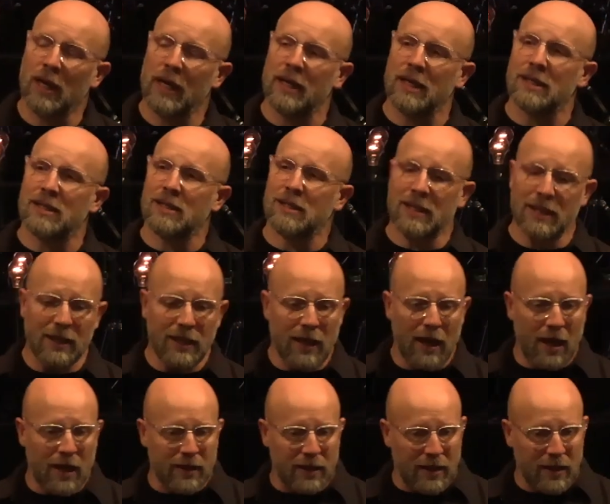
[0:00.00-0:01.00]
like a city
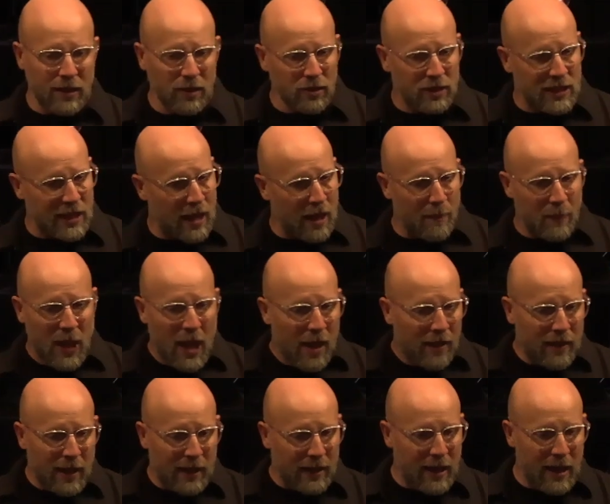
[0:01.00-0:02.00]
on a hilltop
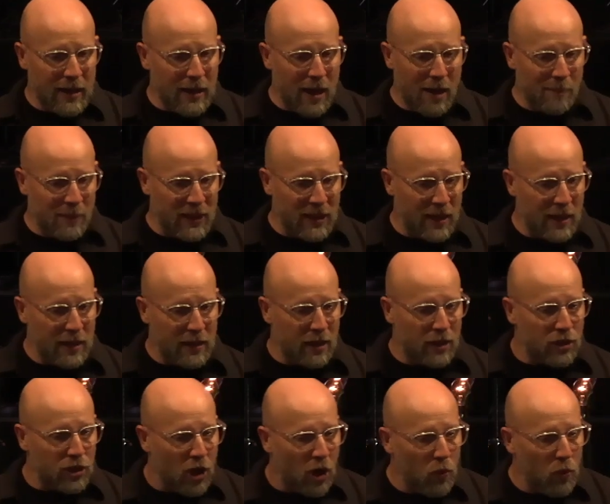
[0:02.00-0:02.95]
that cannot be hidden.